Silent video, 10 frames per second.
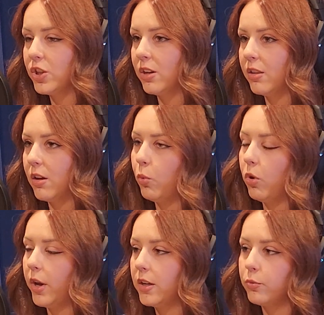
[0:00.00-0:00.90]
And then I thought,
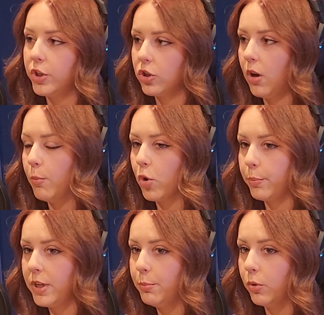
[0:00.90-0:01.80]
well, I can reach a lot more
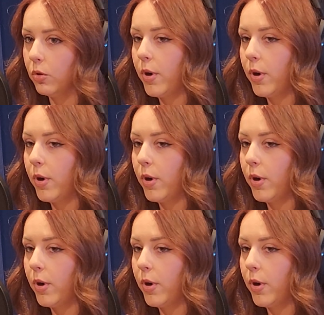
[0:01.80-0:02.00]
people